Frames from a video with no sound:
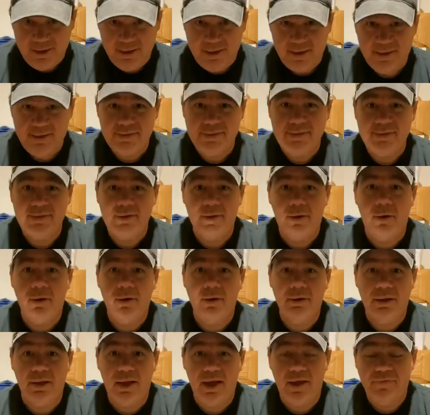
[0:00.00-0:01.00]
these
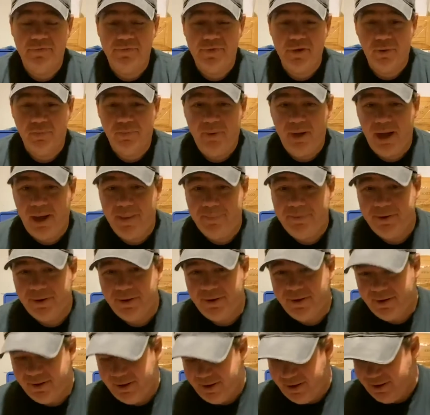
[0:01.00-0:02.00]
are left. They're
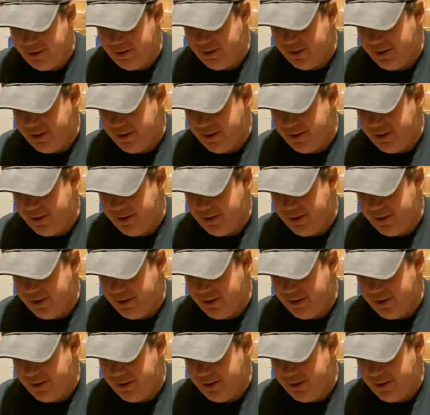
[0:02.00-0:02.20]
popular, and